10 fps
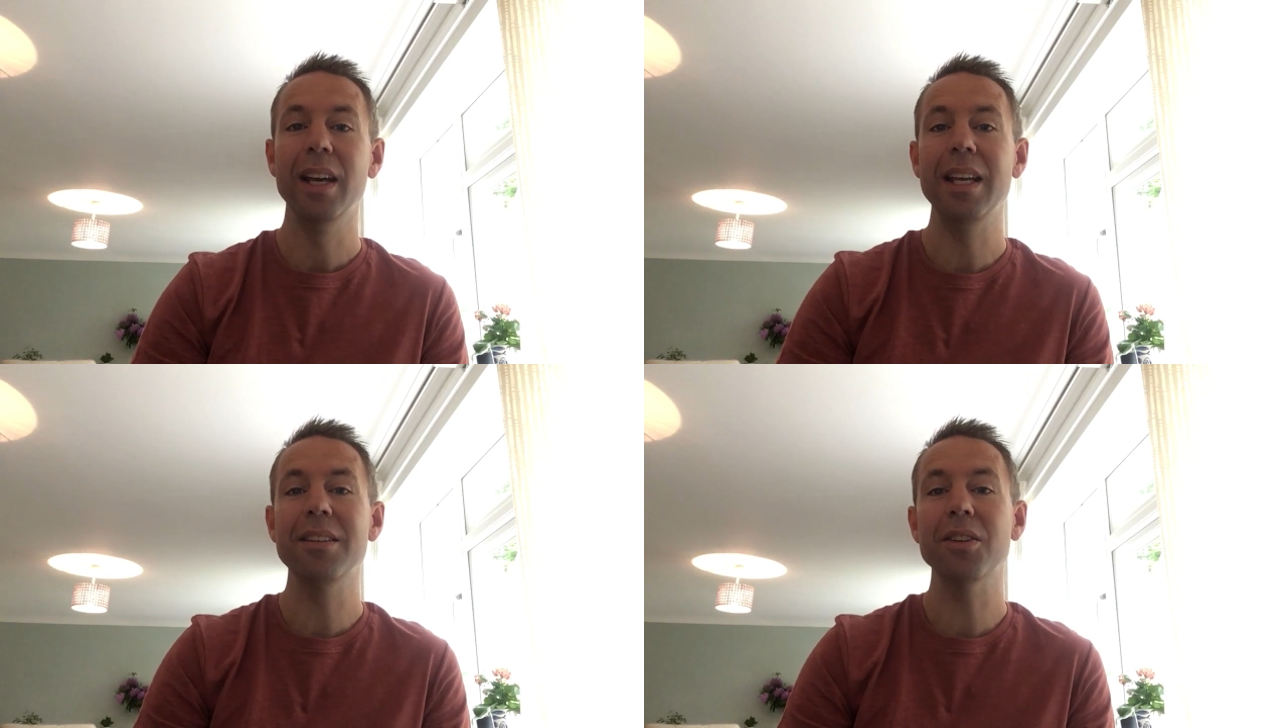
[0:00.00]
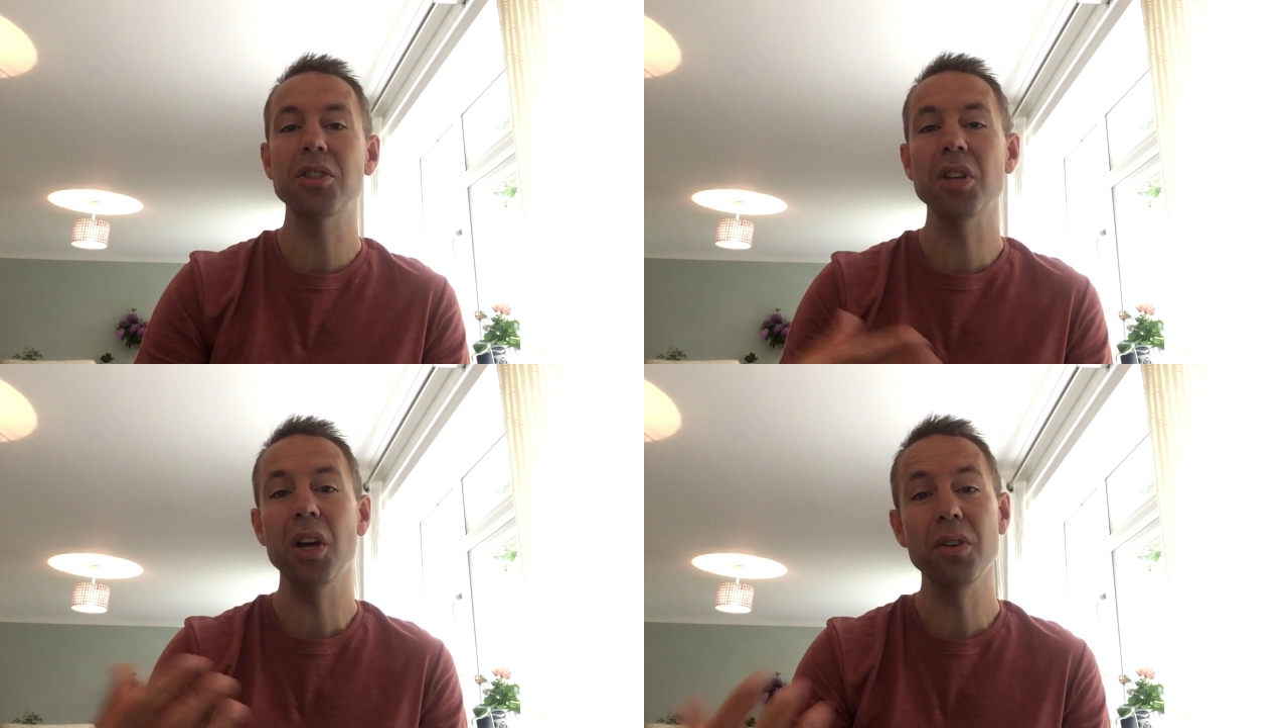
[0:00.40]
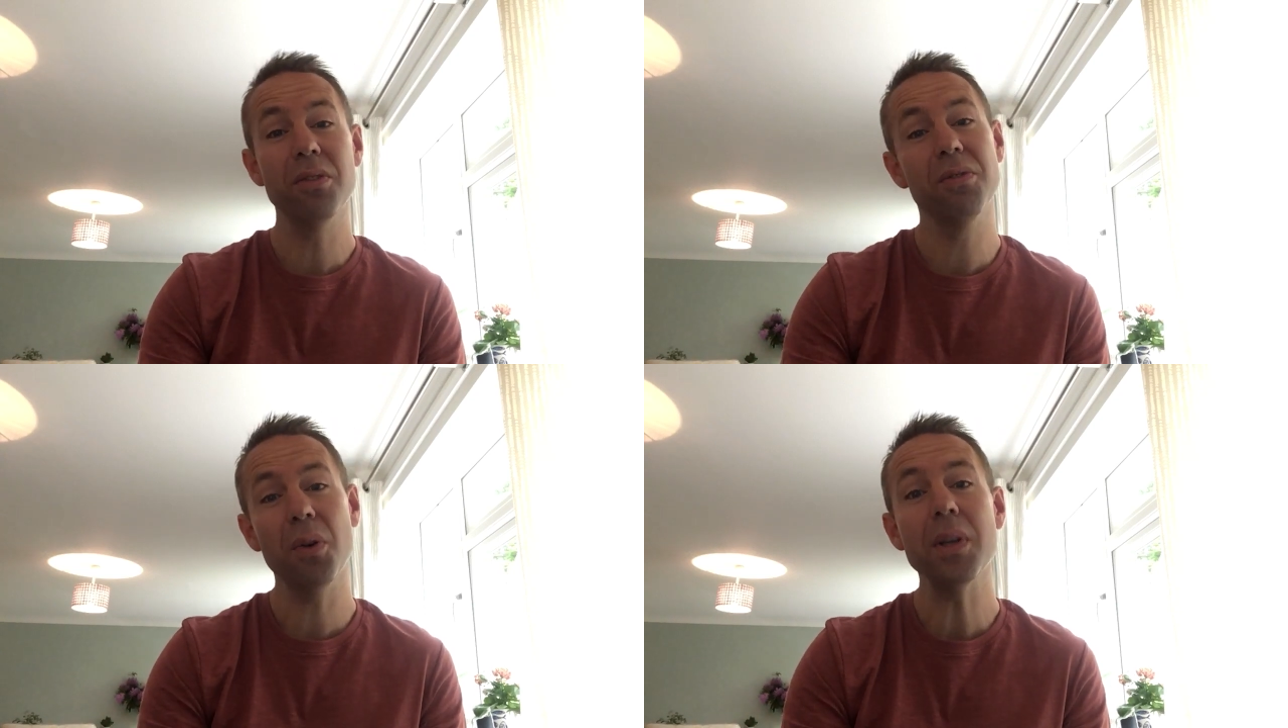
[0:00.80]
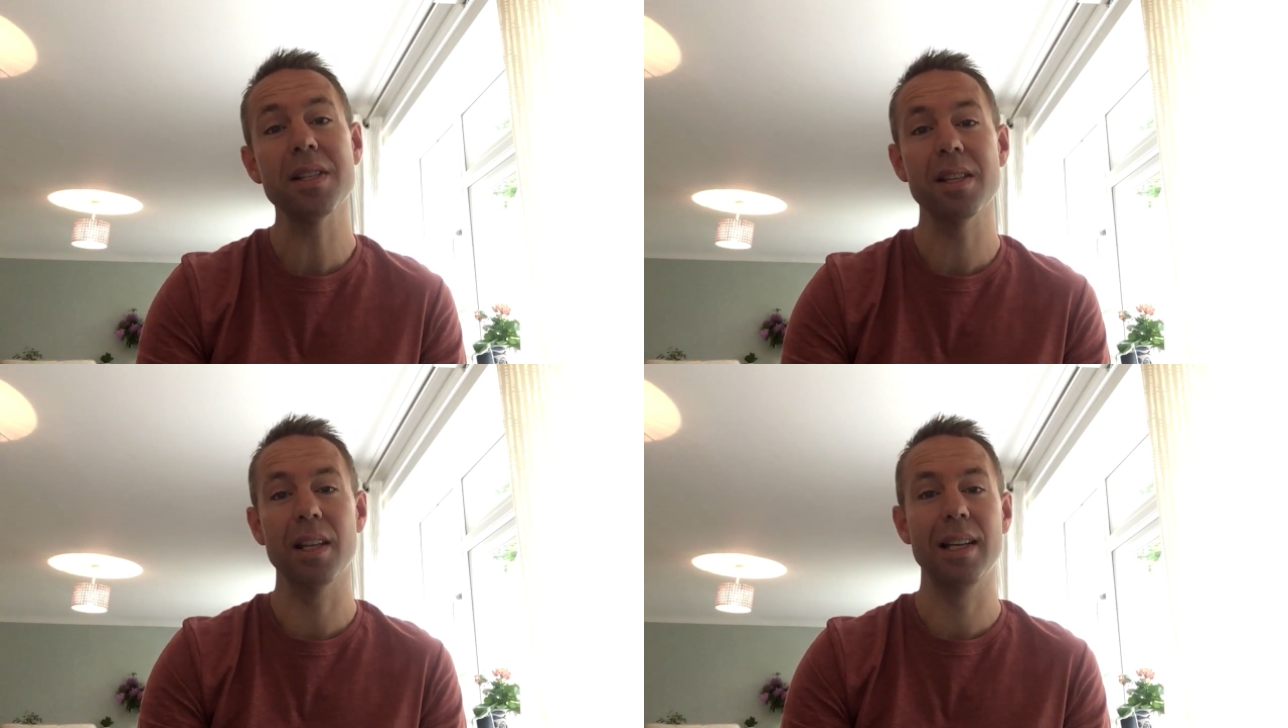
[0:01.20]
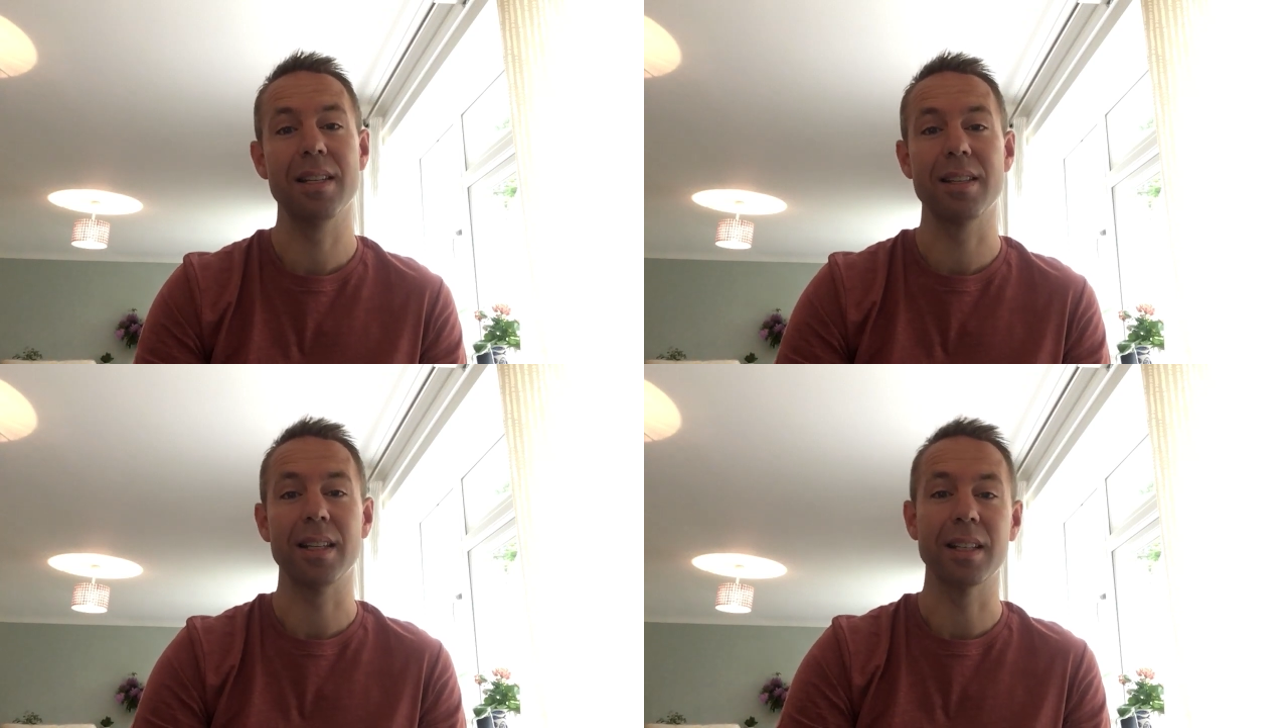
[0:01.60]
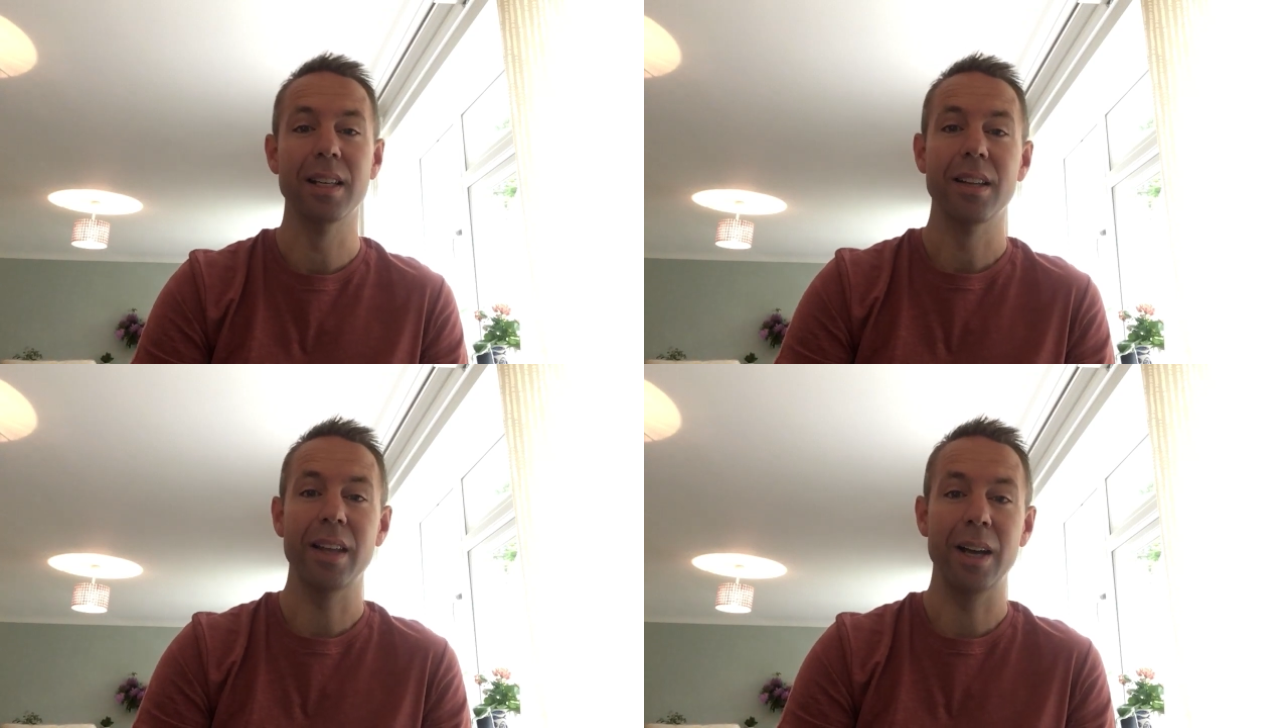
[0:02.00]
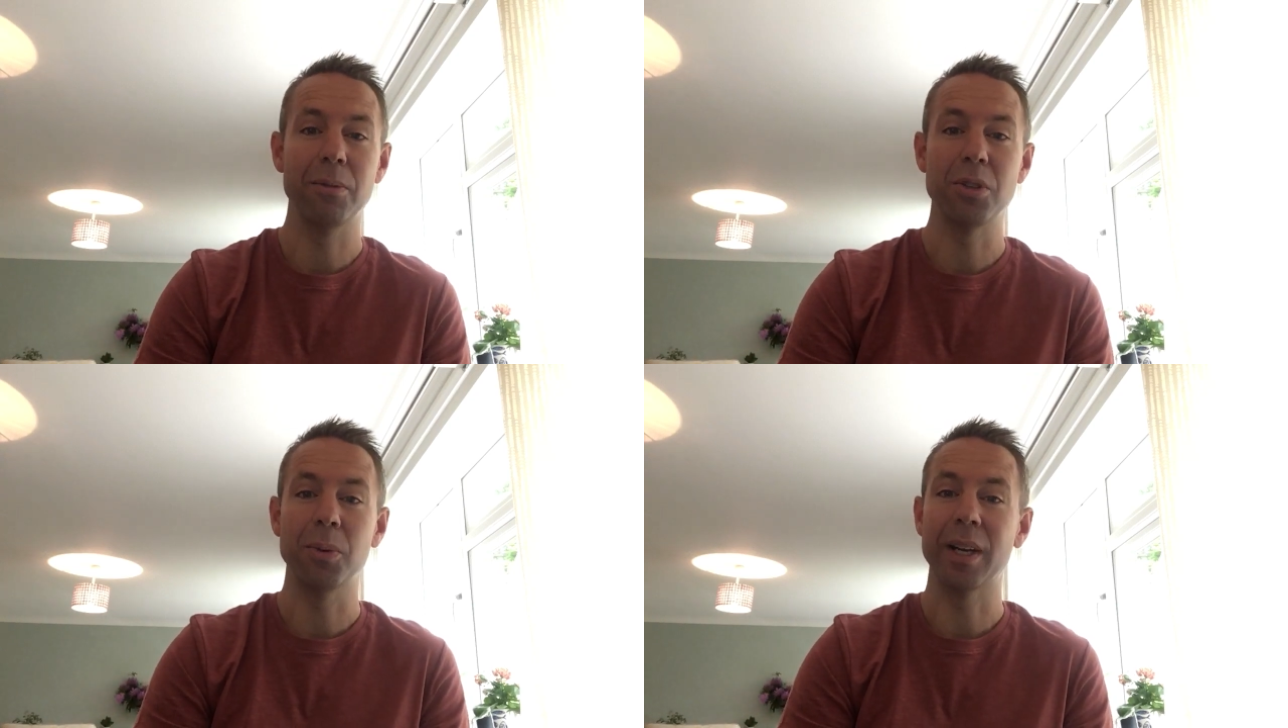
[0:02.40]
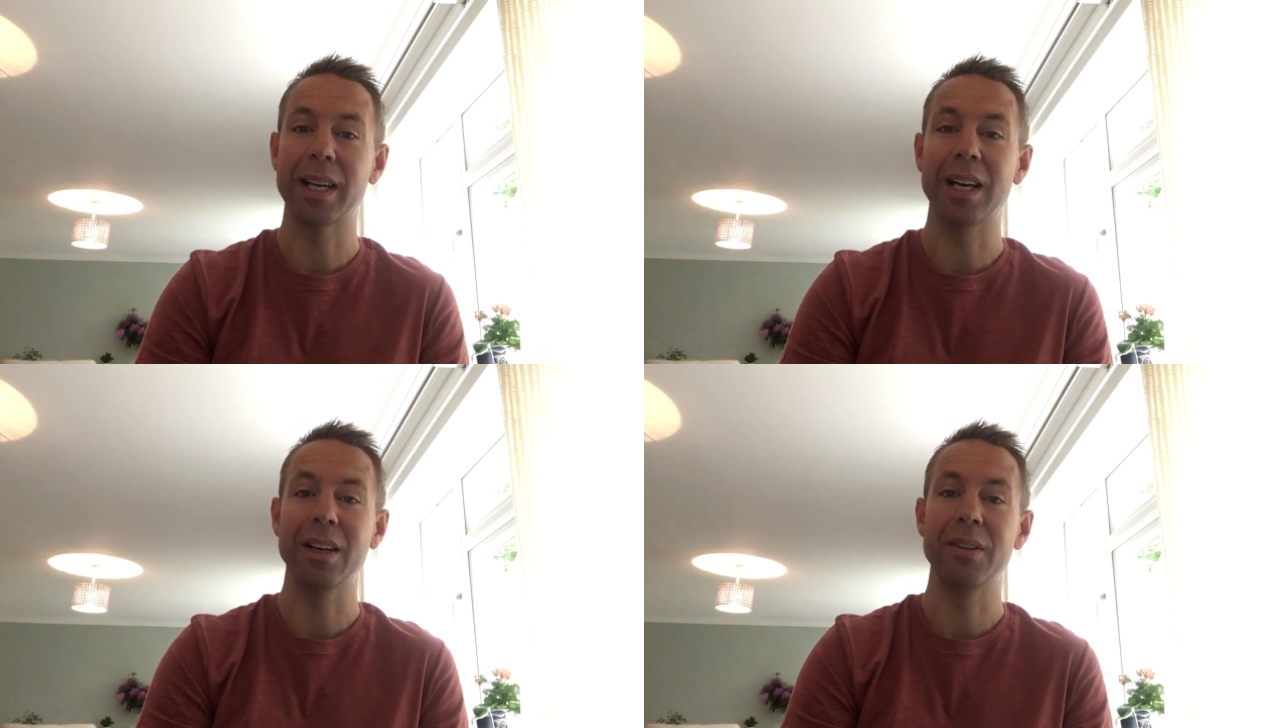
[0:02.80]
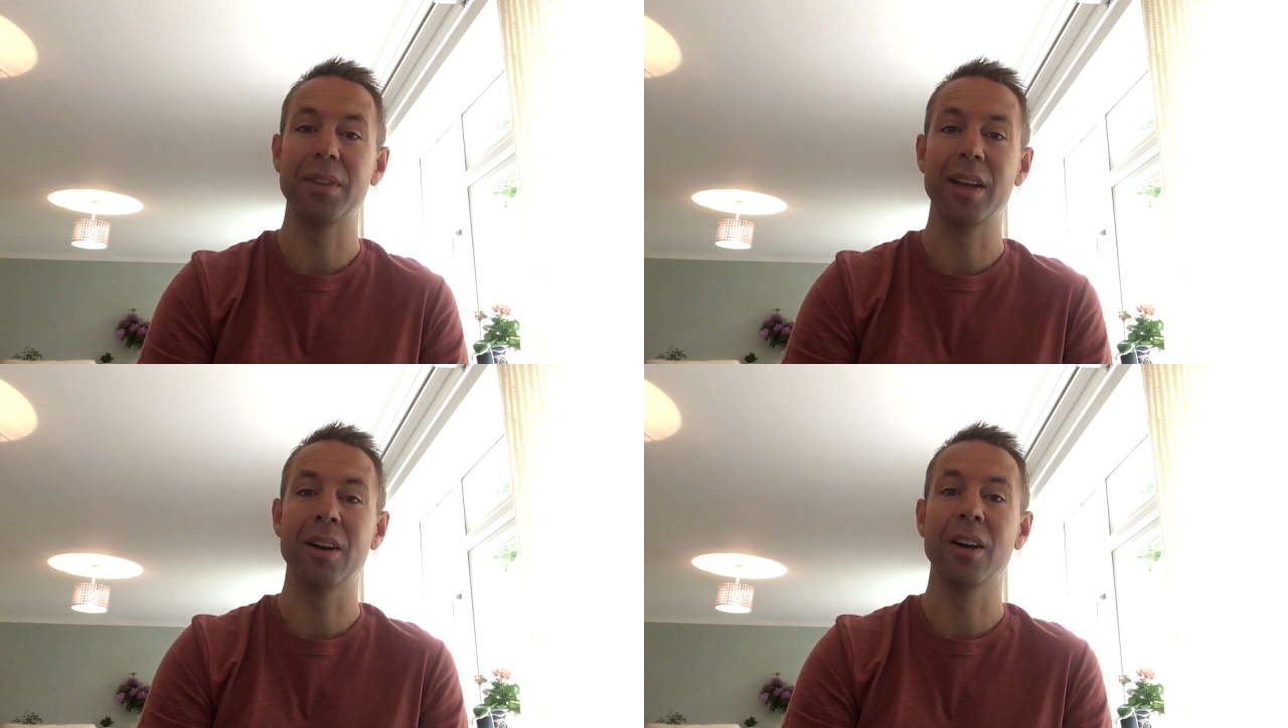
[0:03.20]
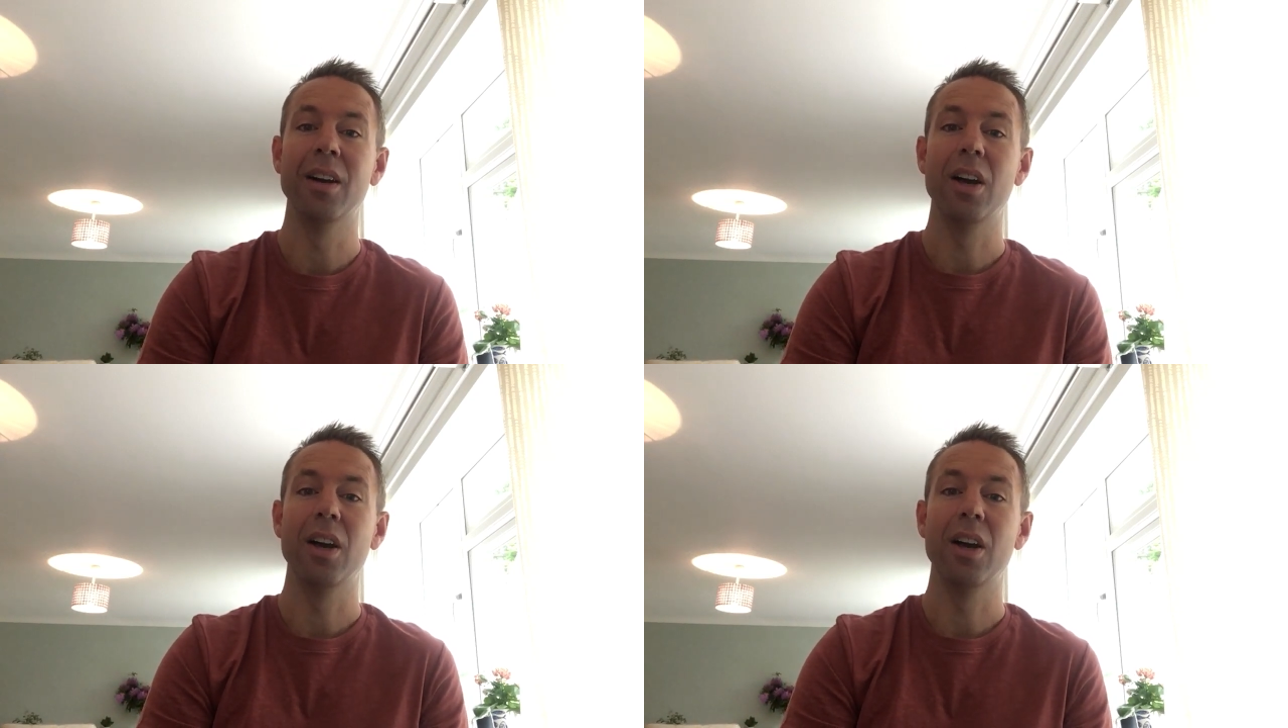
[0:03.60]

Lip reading: Is there a tone of voice in the listening that helps you work out if they are